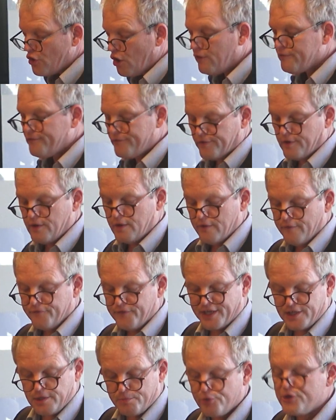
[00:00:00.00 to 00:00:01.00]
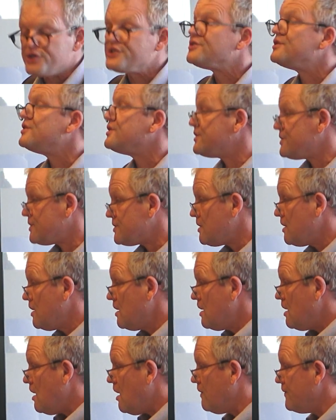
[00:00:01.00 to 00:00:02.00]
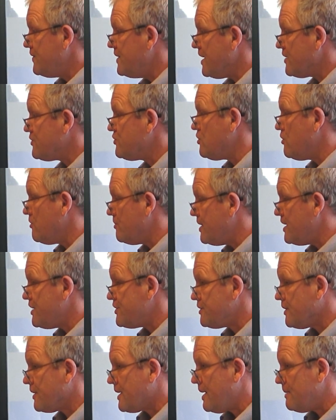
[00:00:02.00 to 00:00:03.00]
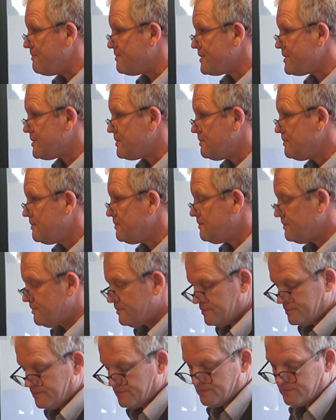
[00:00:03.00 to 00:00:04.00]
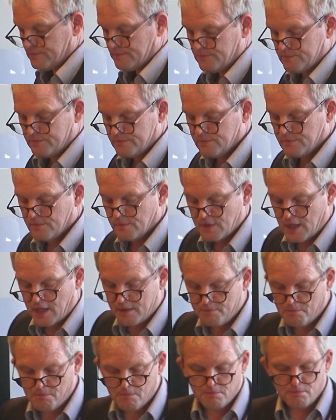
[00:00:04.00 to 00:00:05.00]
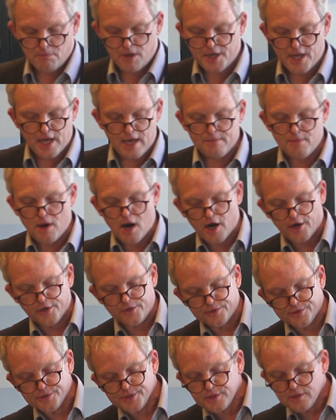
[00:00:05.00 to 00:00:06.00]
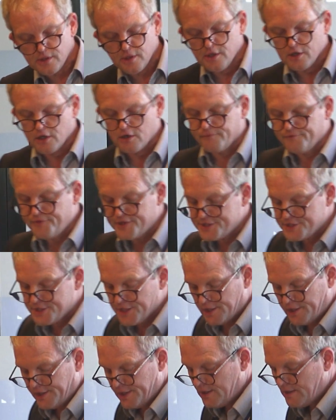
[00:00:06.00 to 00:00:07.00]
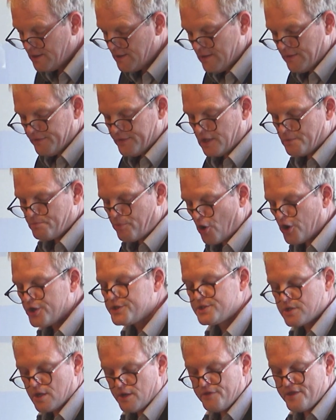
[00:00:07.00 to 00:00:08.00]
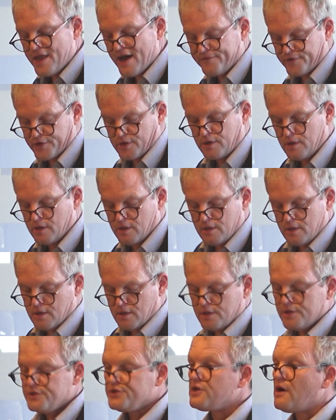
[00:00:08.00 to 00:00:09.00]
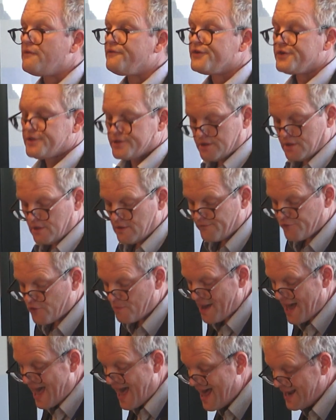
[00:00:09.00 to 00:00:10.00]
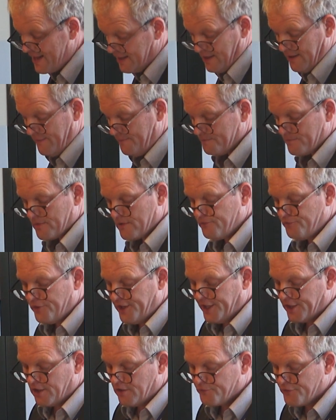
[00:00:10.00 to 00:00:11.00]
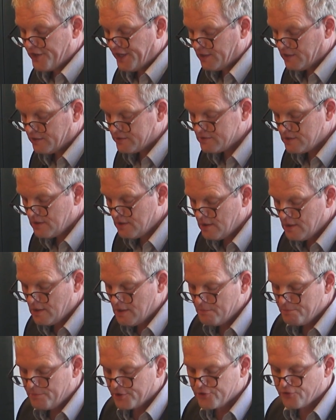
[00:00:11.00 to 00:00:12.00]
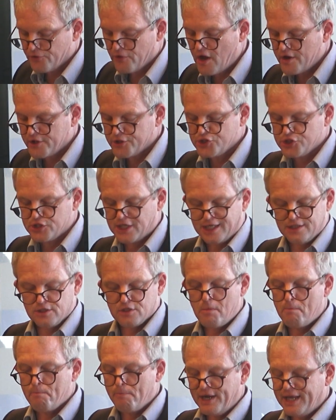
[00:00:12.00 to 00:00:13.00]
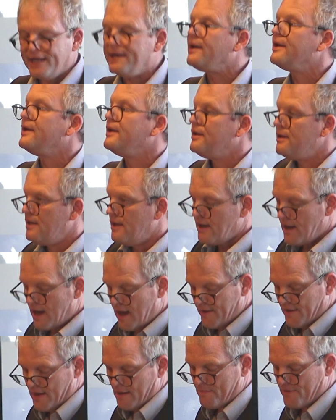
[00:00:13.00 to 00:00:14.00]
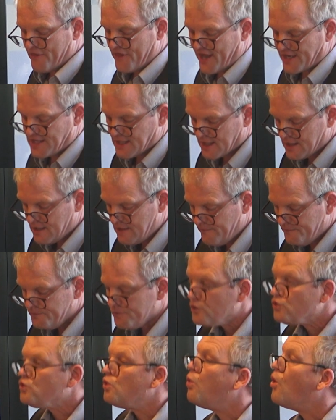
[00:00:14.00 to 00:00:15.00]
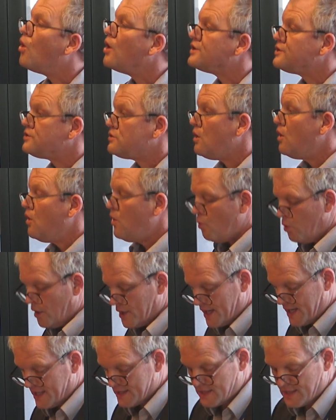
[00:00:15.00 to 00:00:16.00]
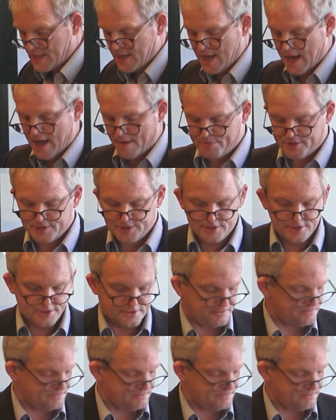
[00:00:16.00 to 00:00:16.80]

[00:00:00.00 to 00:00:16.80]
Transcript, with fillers: off than the prisoners of the extermination camps. And Manheim argues convincingly that Beuys never suffered from any feeling of guilt, but rather stayed completely unempathetic towards what had happened.